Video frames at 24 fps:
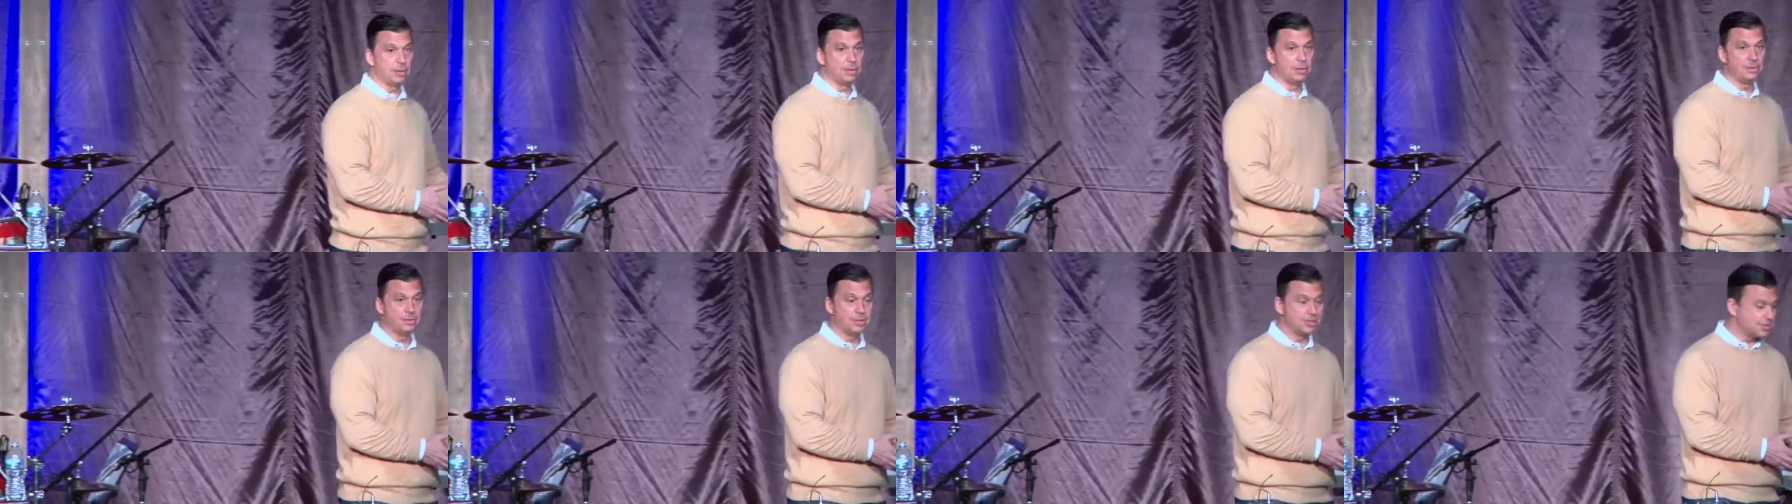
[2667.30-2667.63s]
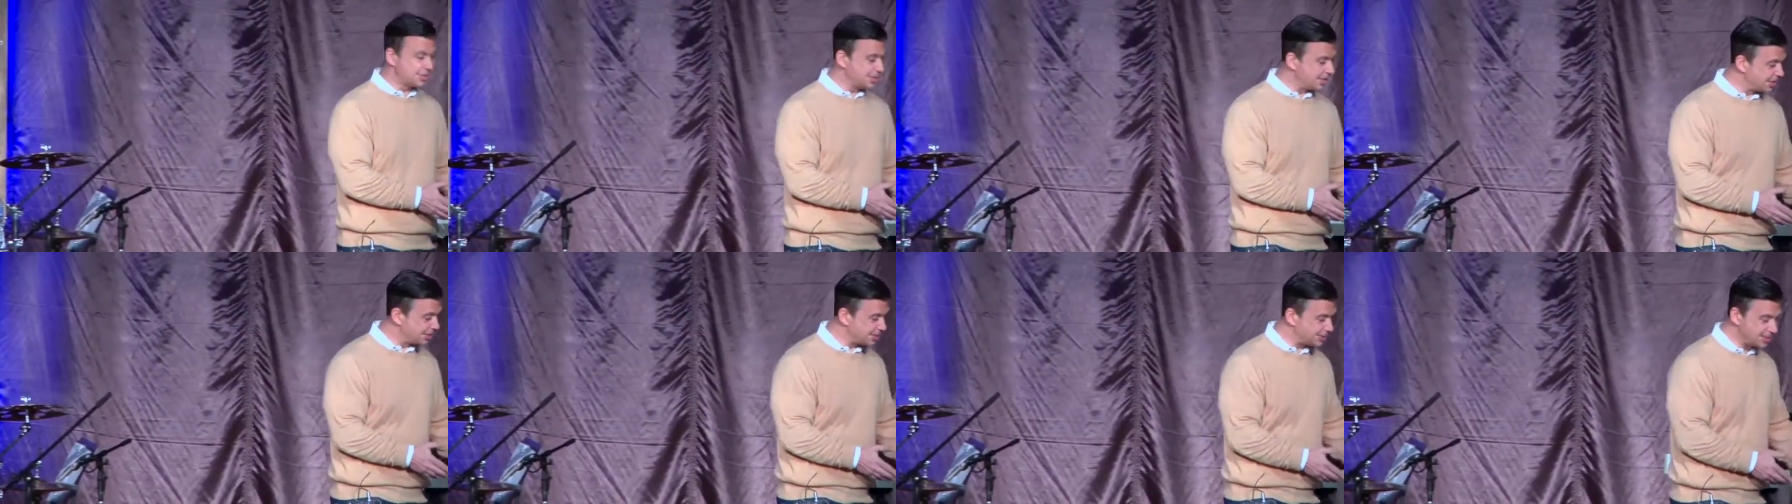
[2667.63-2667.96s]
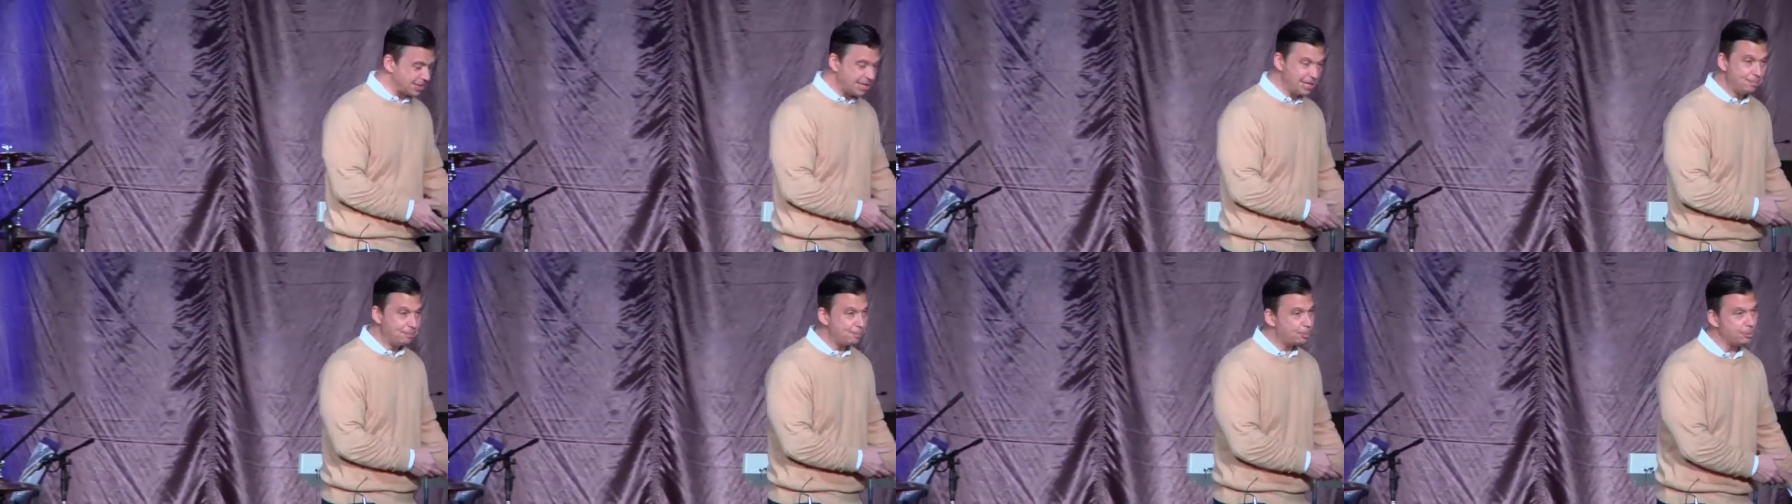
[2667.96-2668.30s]
that says,
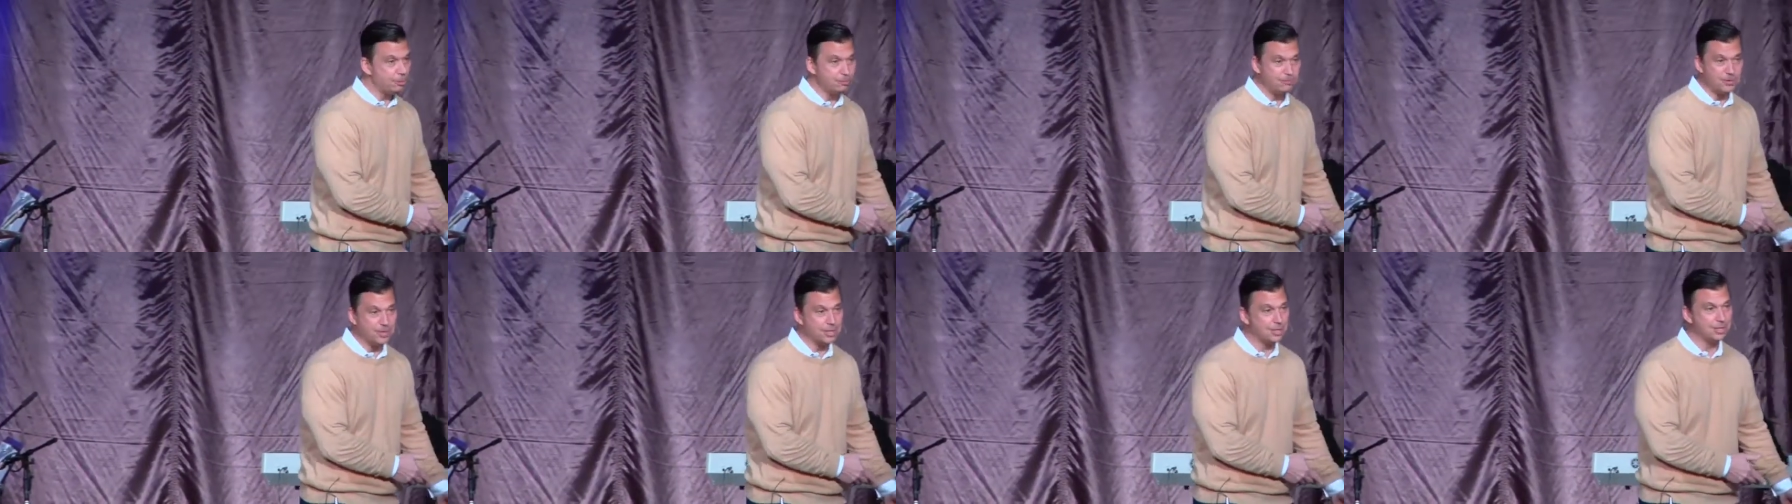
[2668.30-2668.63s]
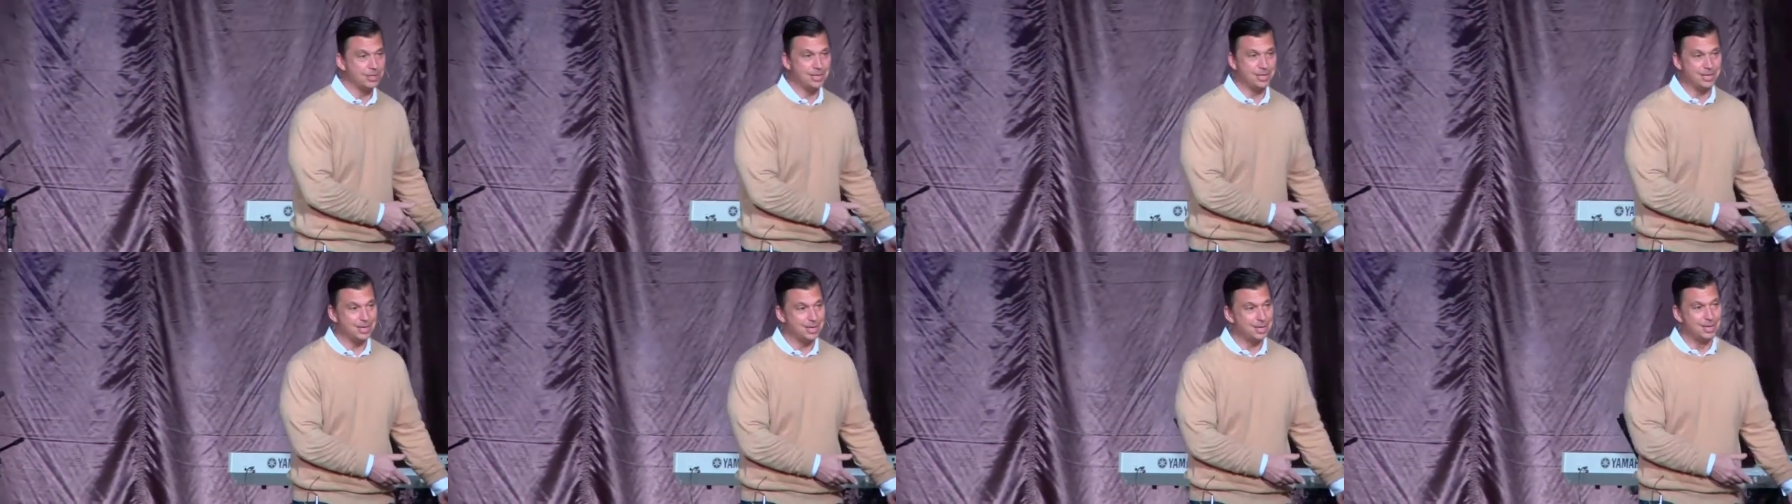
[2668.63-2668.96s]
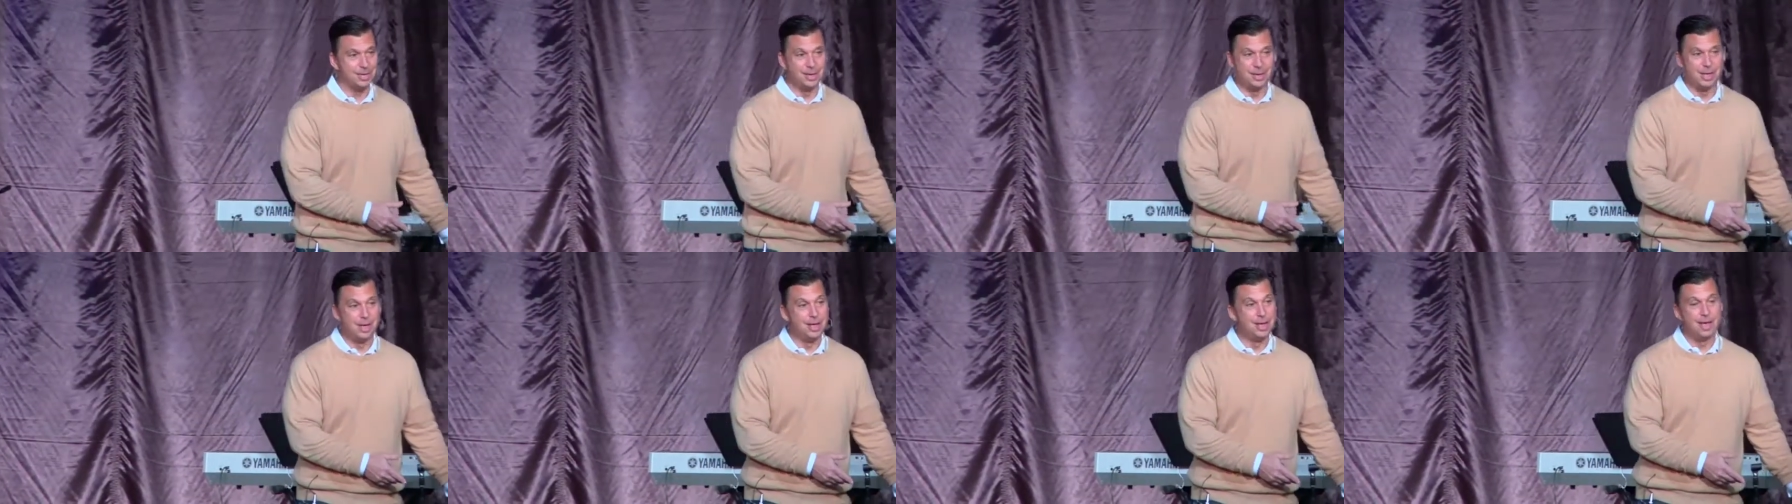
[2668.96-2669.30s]
imperfectly,
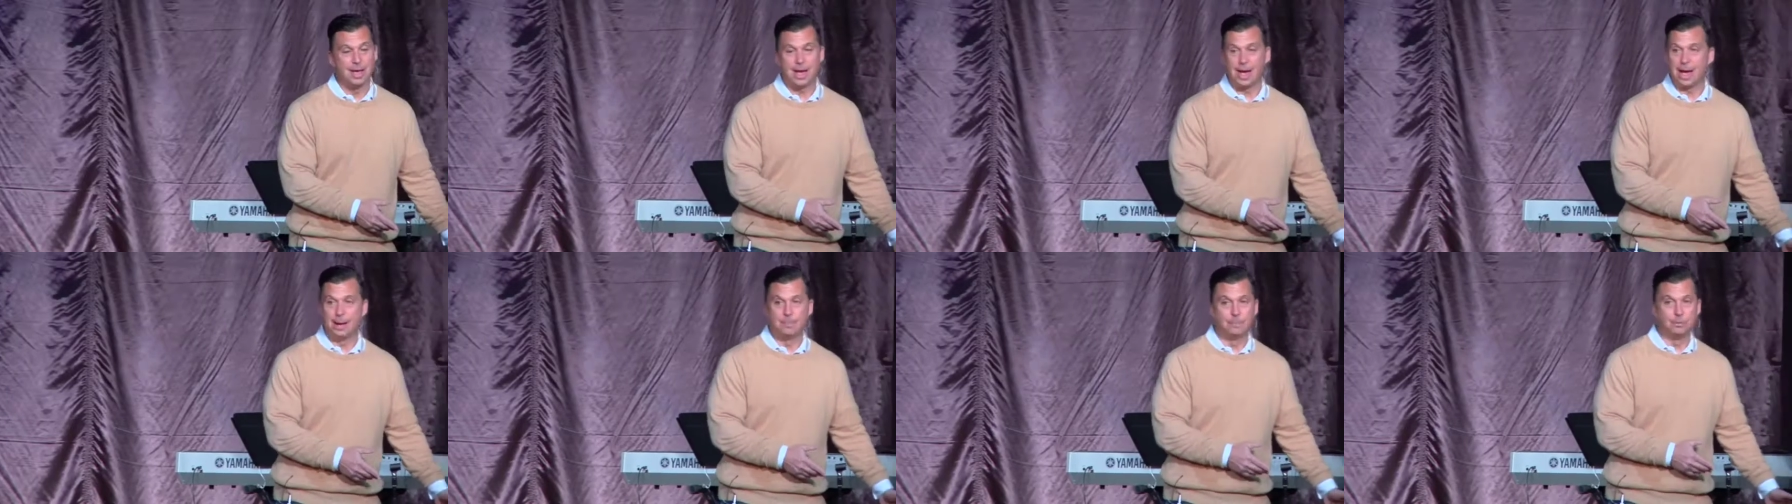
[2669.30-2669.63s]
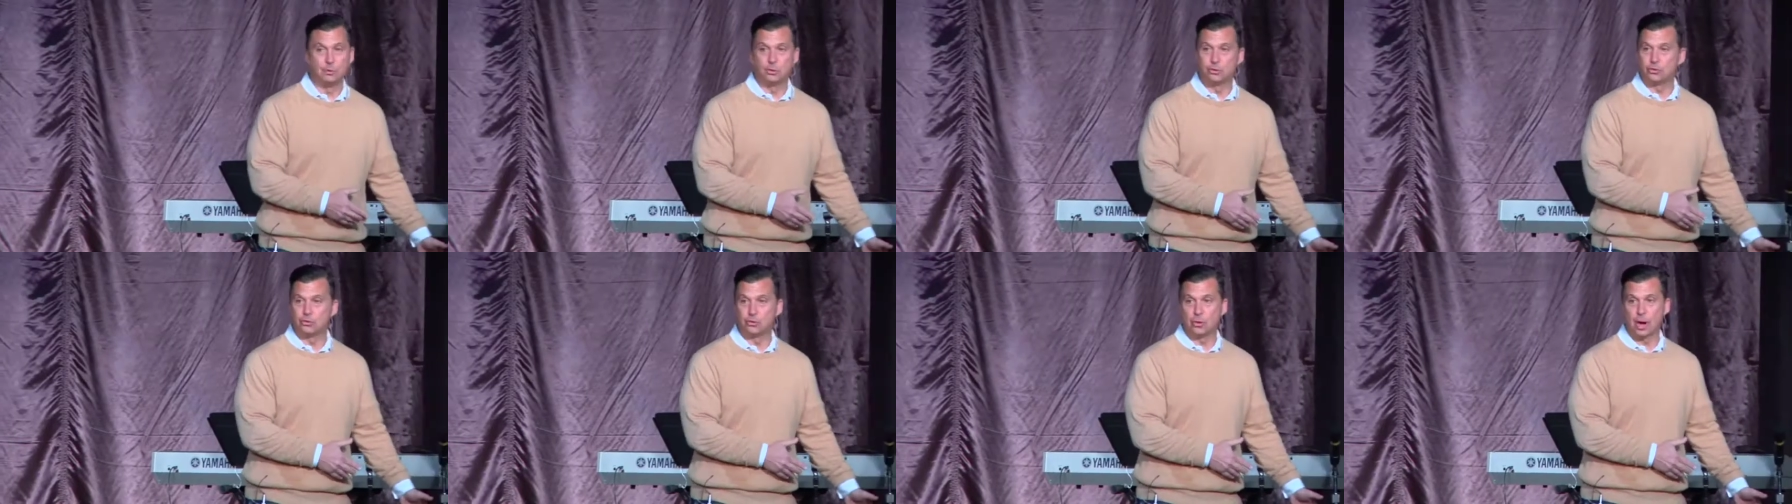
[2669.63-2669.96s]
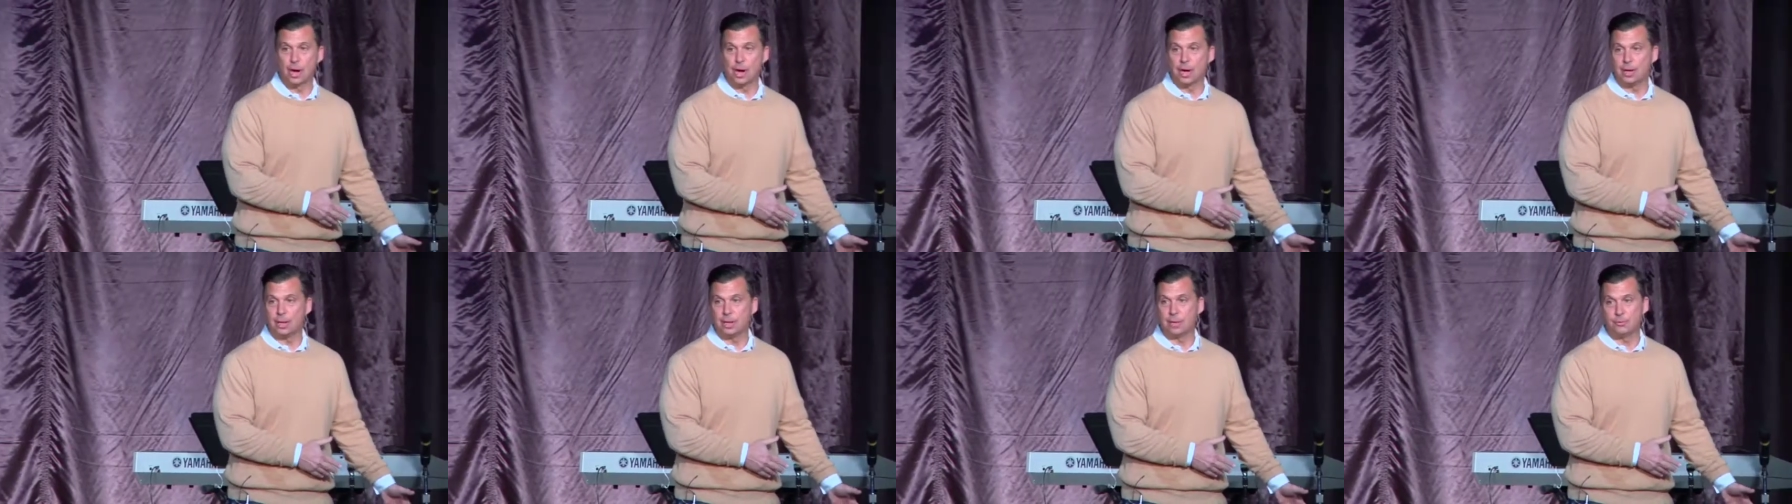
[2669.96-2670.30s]
I'm going to try